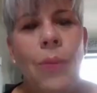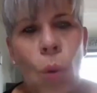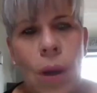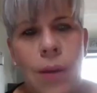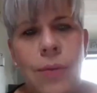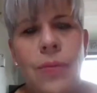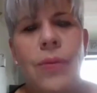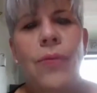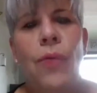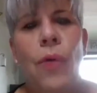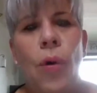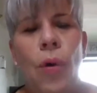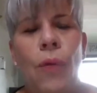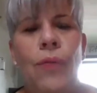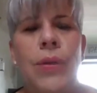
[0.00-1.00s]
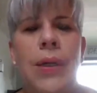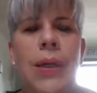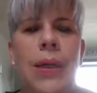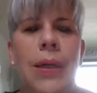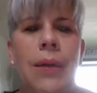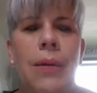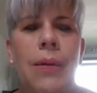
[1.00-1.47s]
was involved
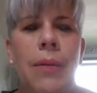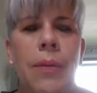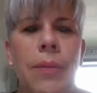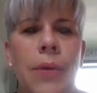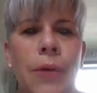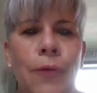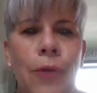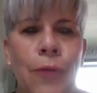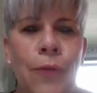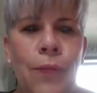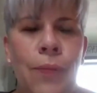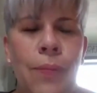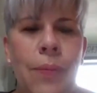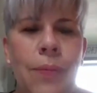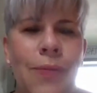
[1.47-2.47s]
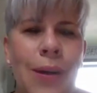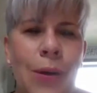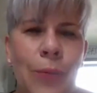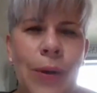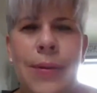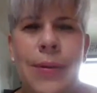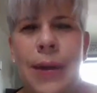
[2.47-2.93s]
in different
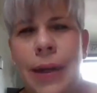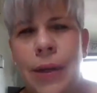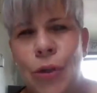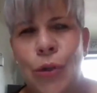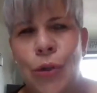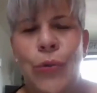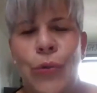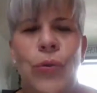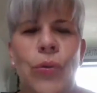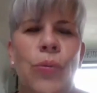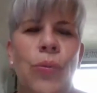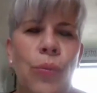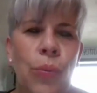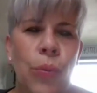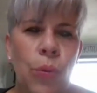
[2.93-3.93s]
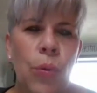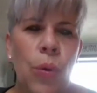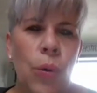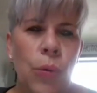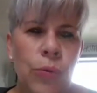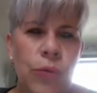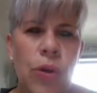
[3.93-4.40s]
fundraising issues through
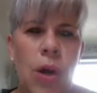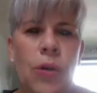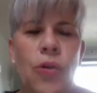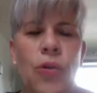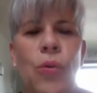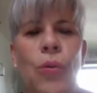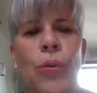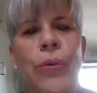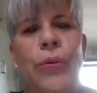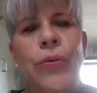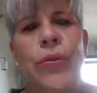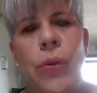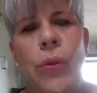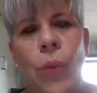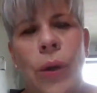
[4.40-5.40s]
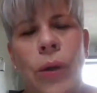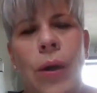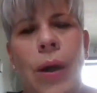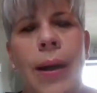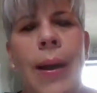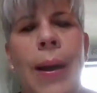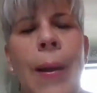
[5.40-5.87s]
Goldstock Jewelers and
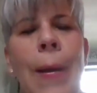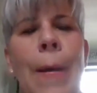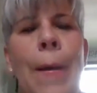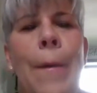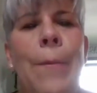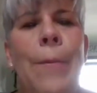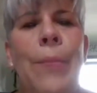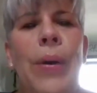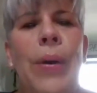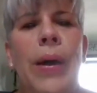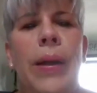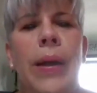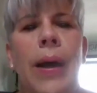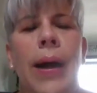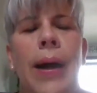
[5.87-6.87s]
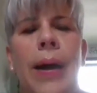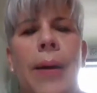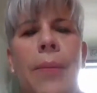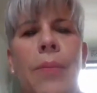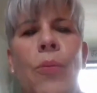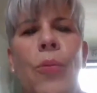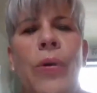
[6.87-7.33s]
whatnot. But
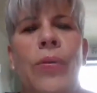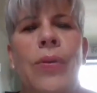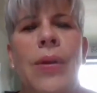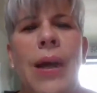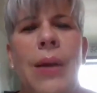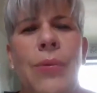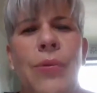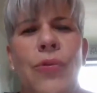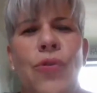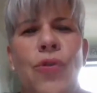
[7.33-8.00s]
with Diamonds